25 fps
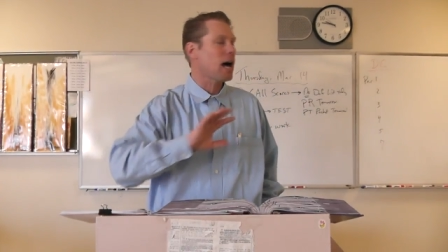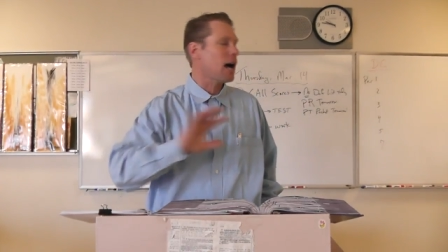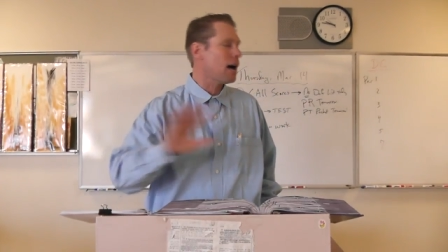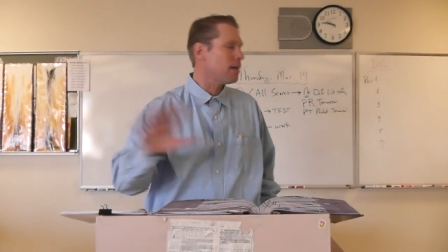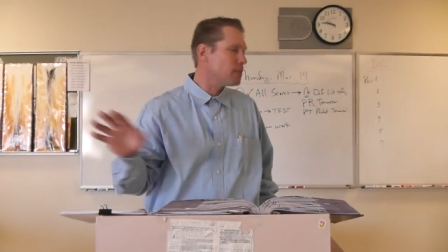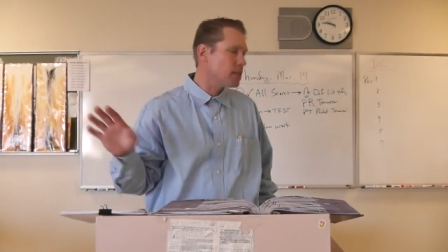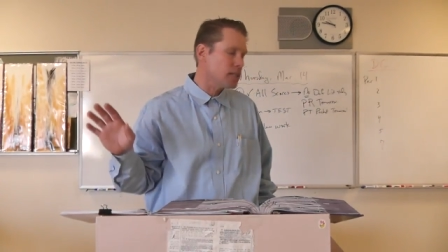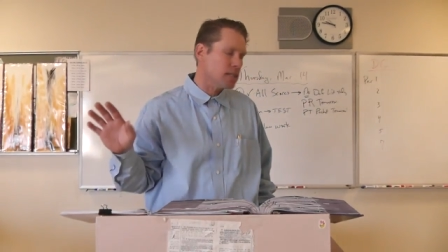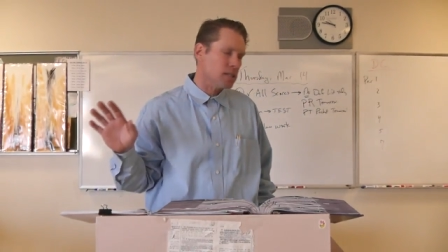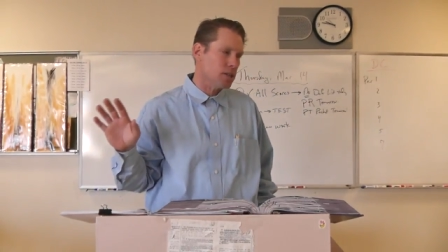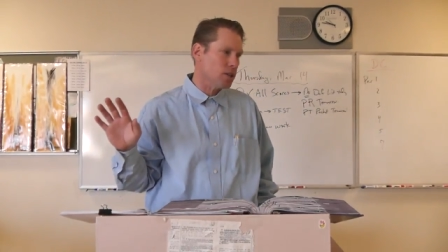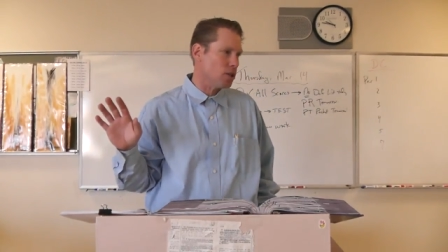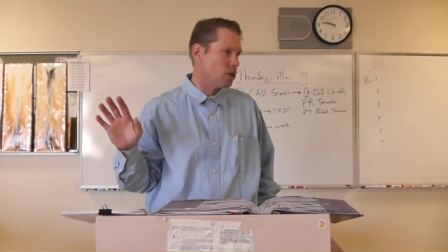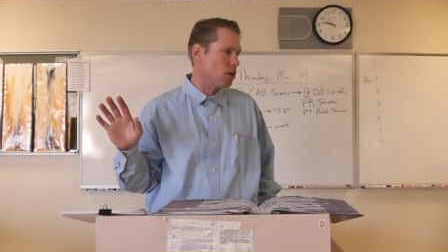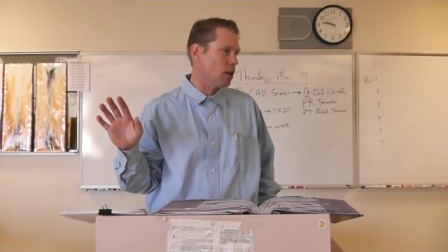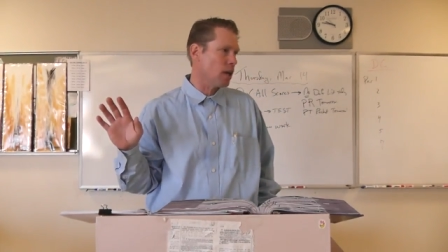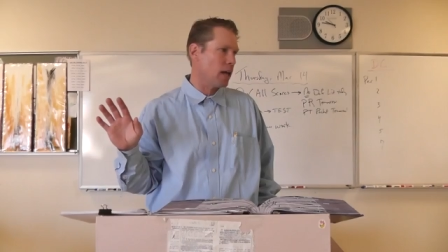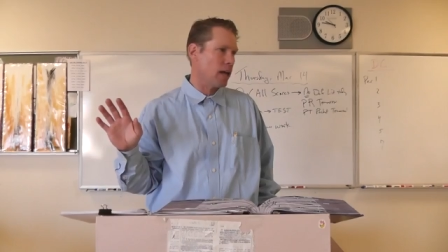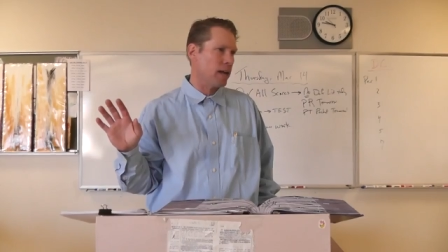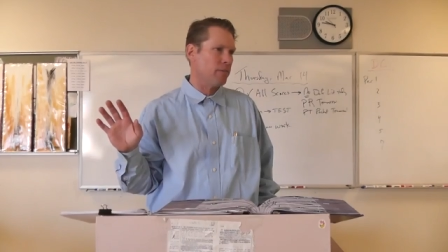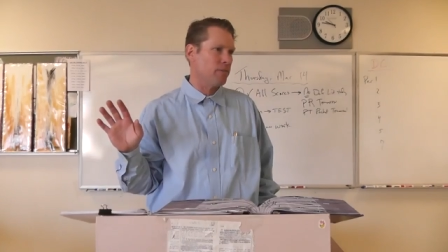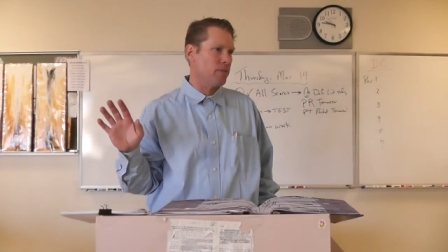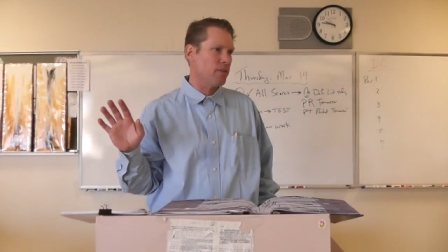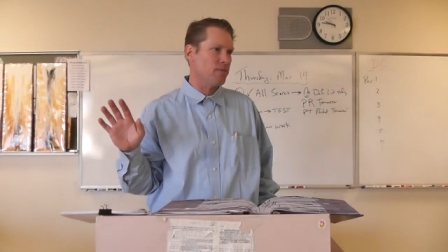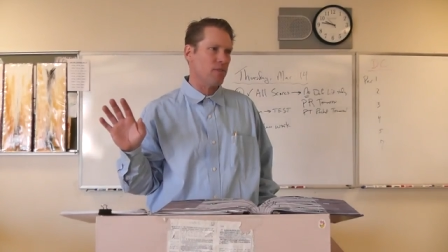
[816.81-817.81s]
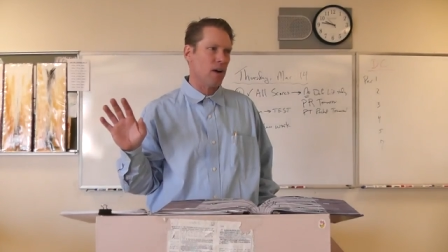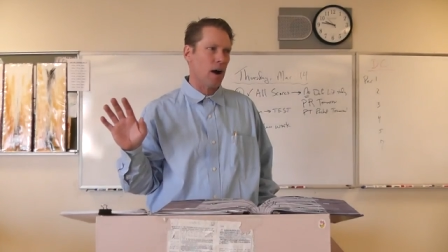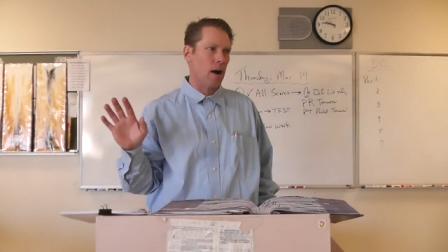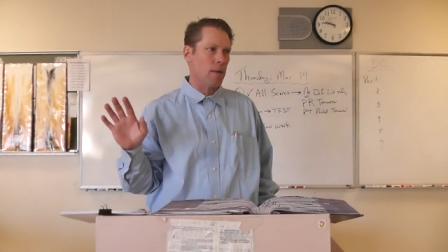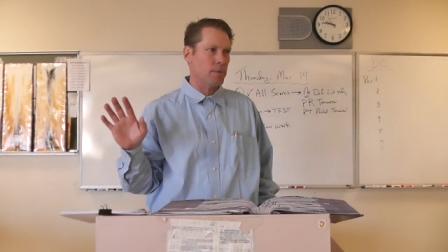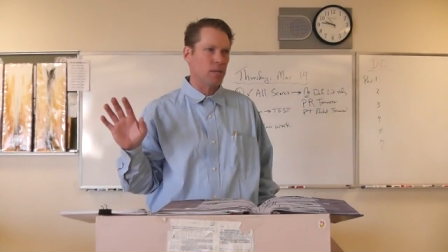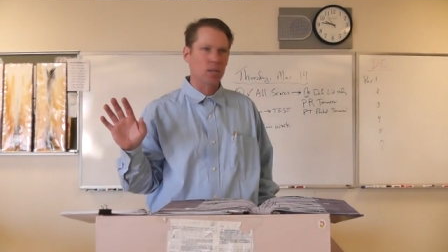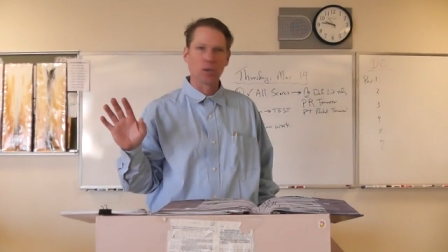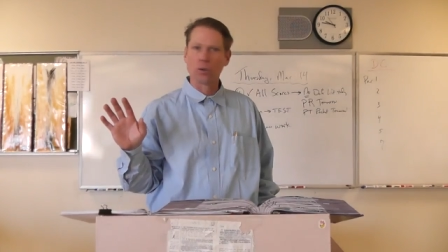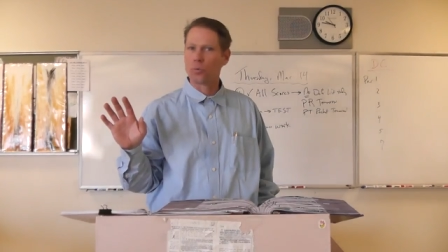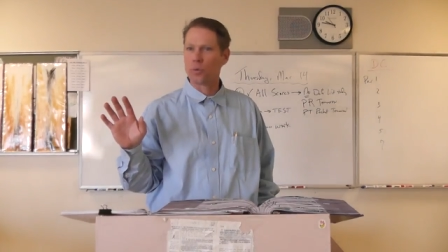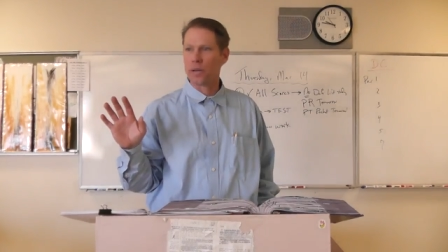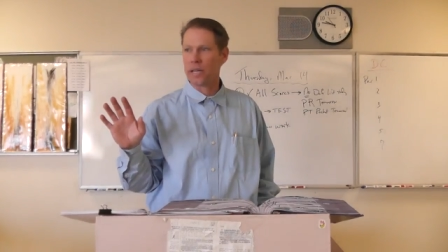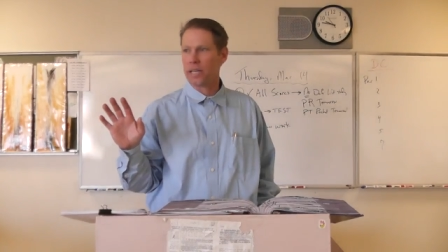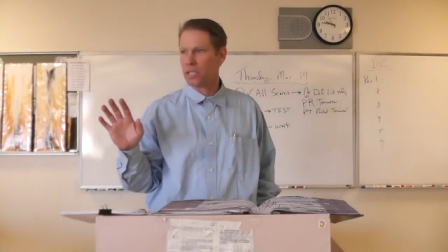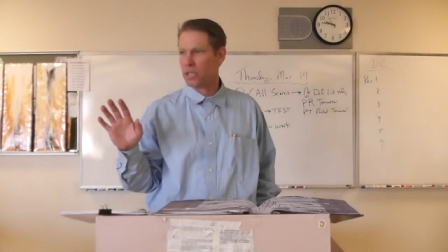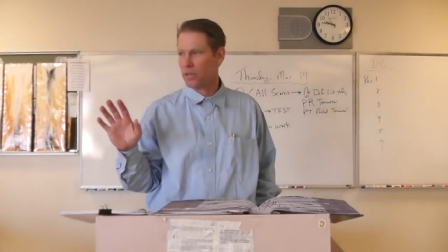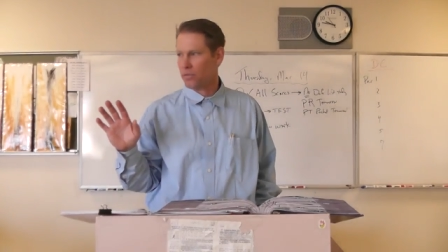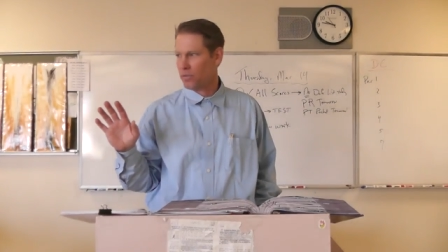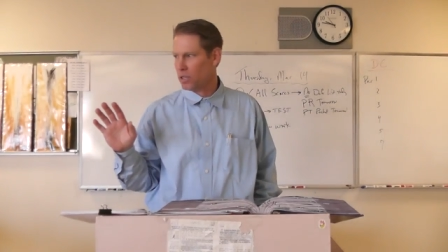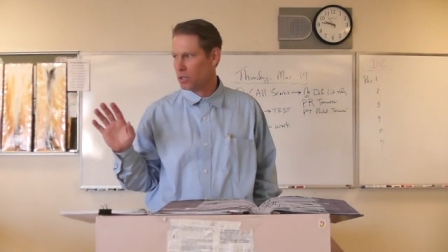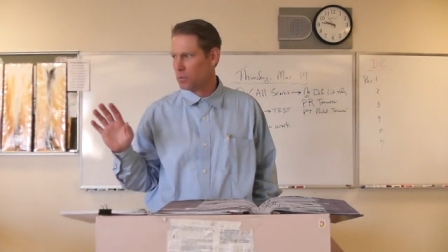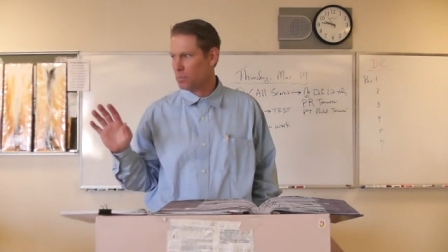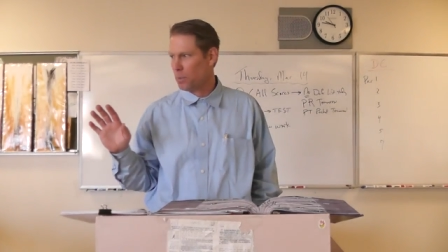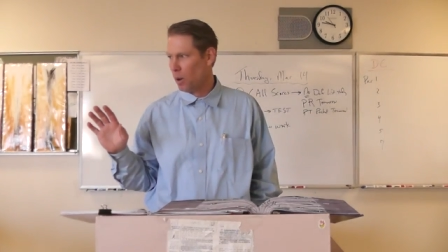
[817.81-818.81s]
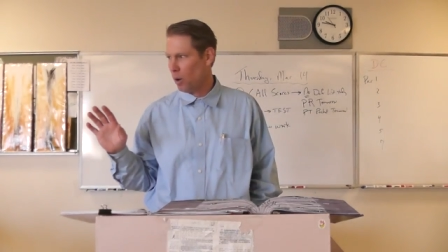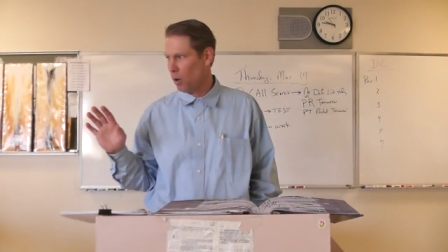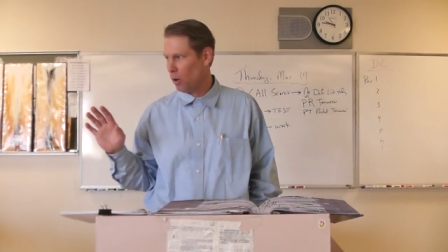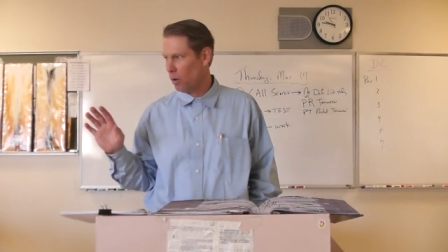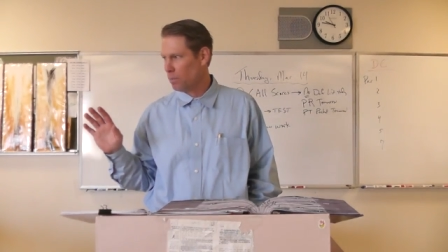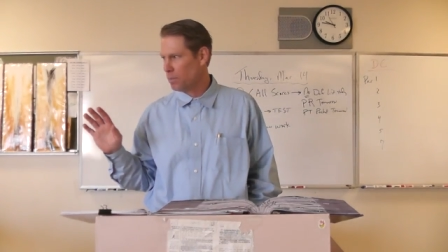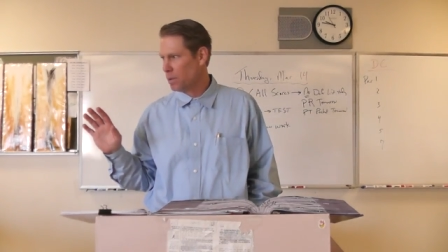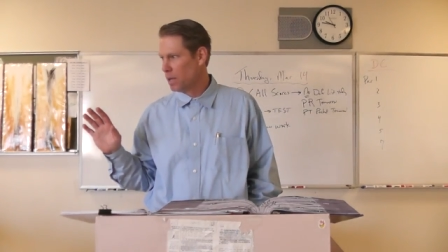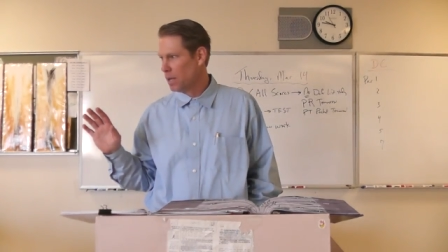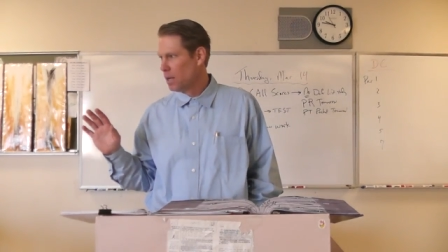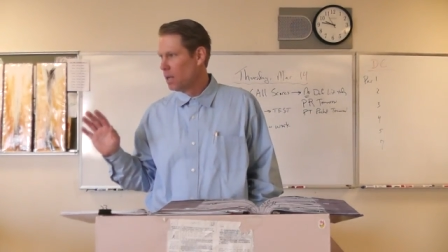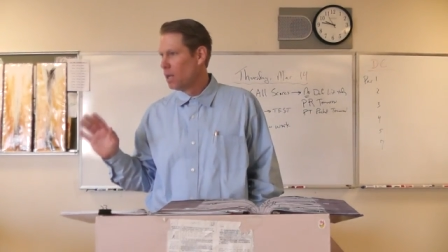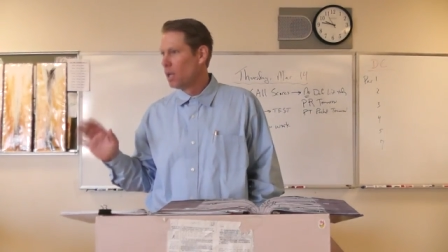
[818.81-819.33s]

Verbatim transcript: Obviously, there are a lot of environmental reads of this poem.